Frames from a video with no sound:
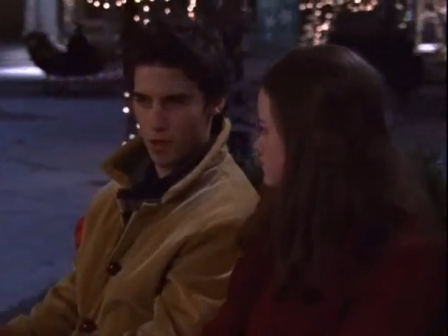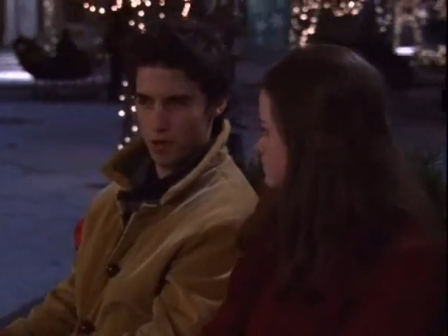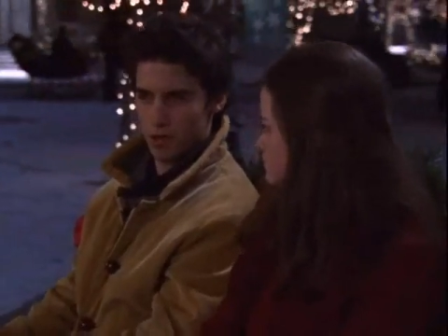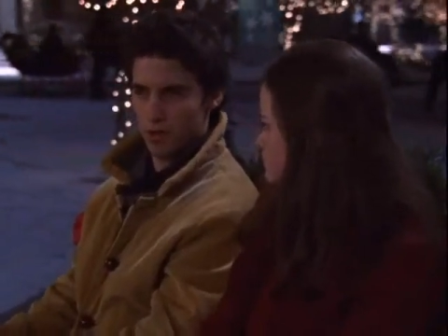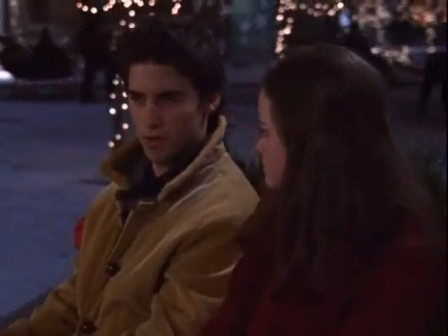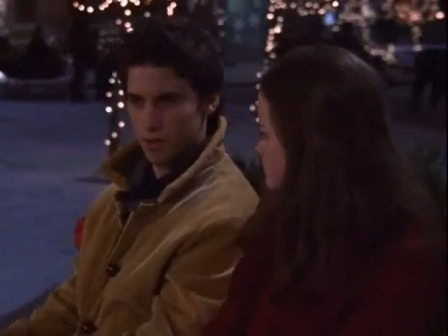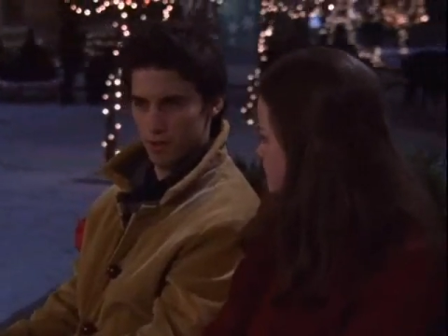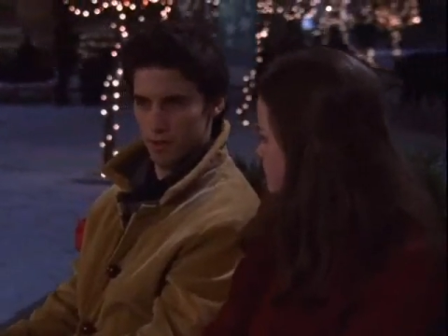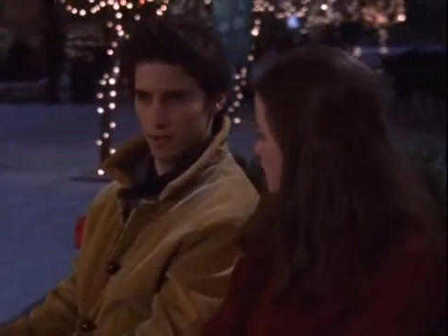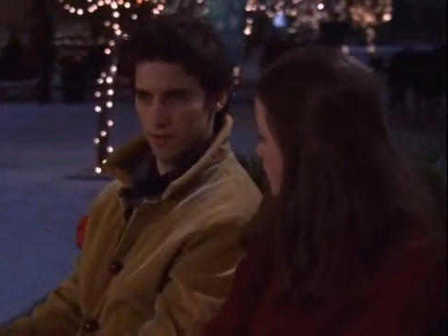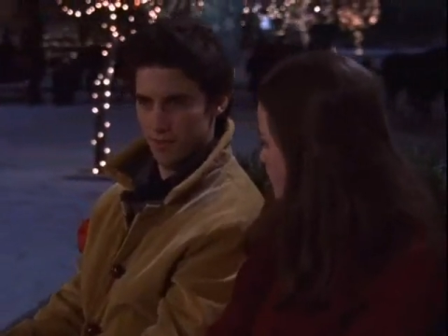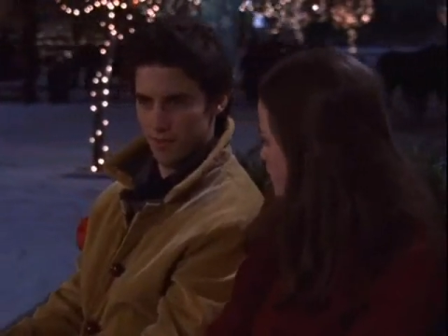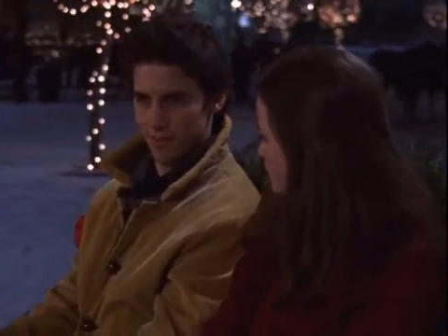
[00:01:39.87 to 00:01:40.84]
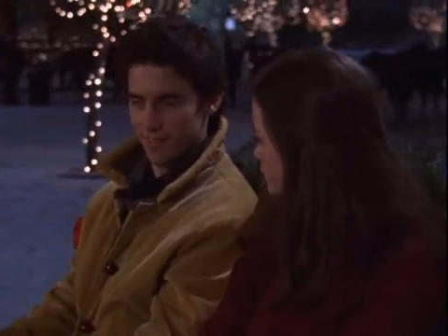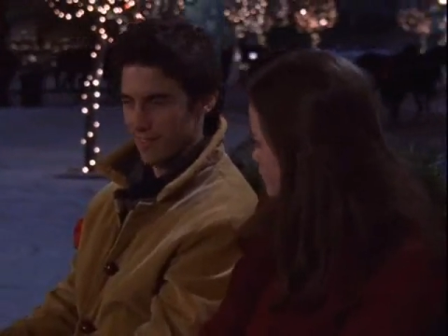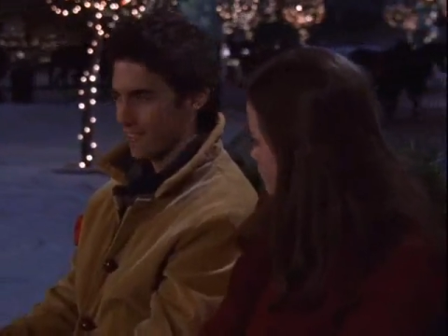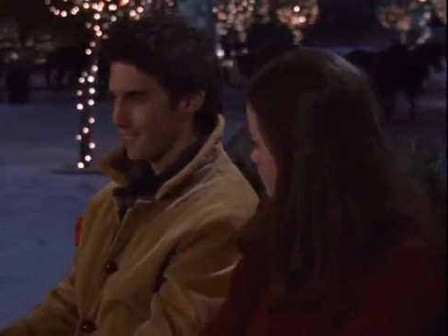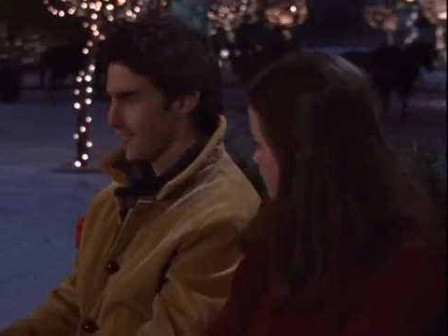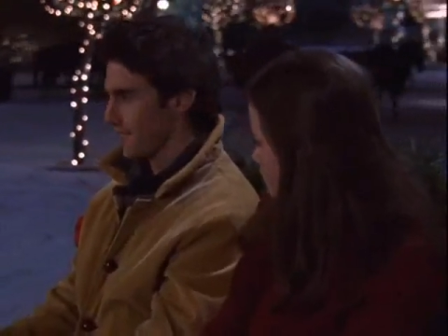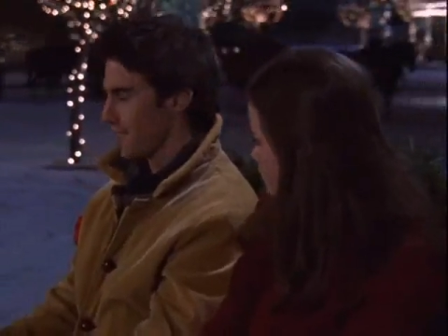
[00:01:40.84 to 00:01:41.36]
going. Stop.
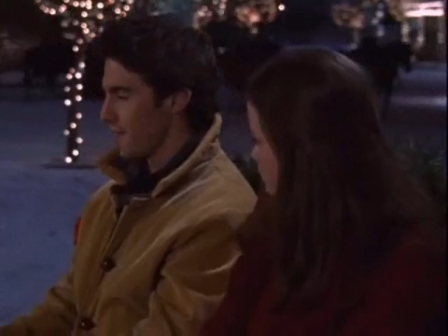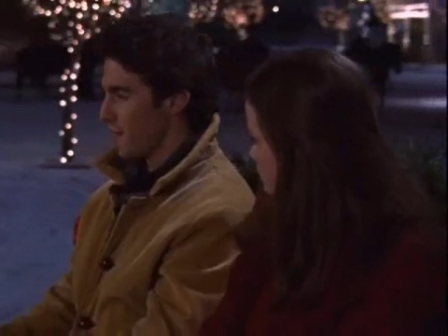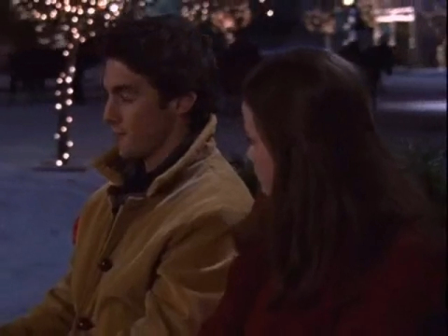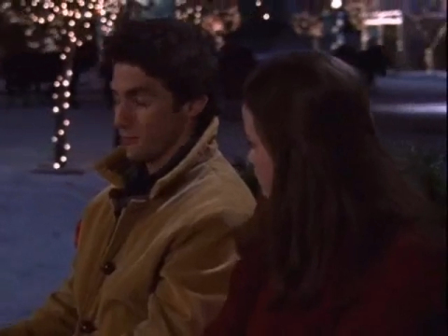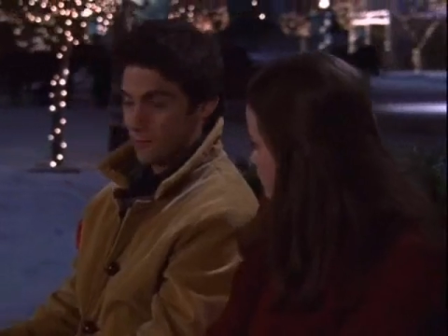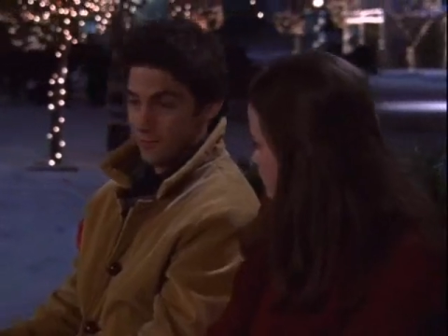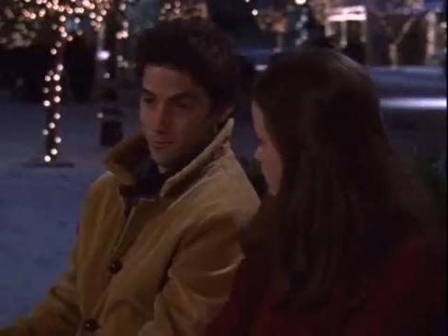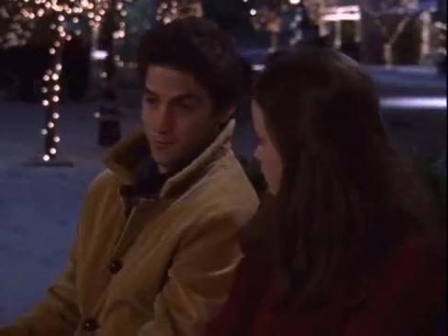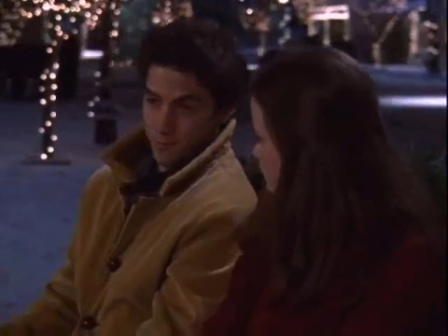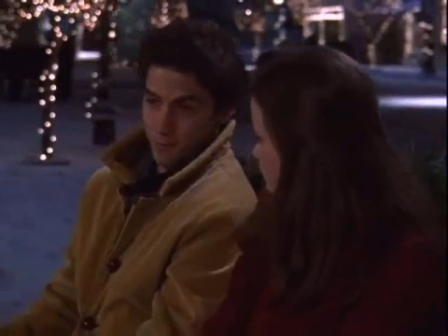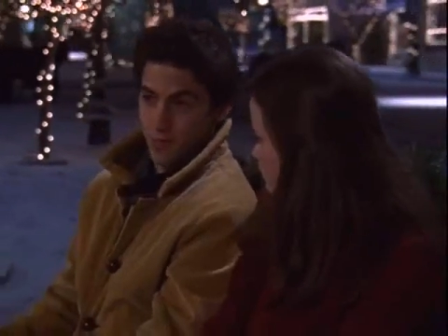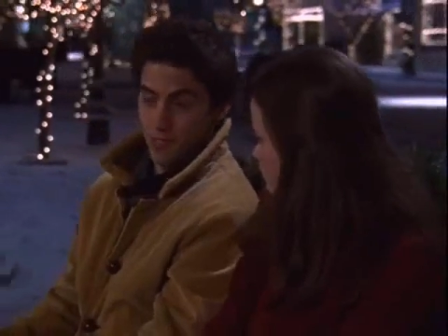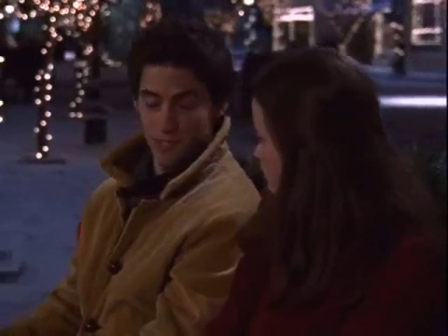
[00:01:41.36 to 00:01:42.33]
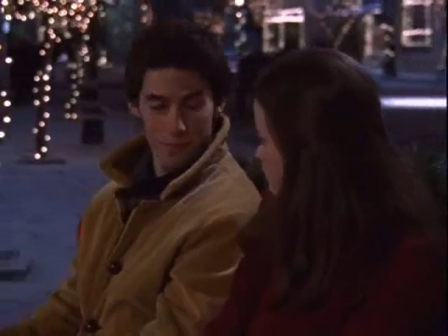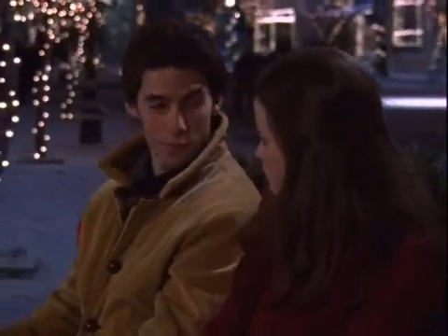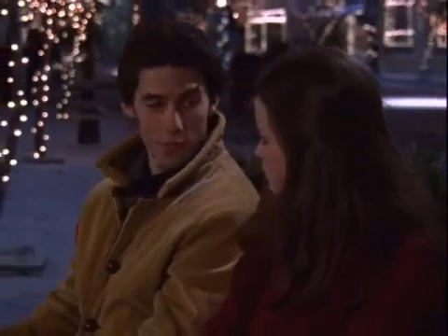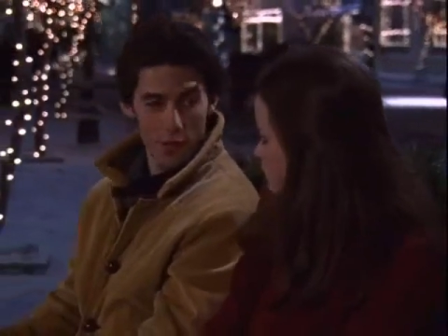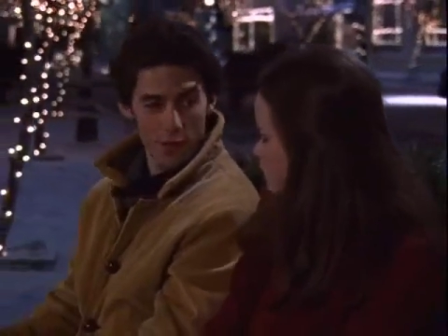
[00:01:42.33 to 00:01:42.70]
No, um, really, I'm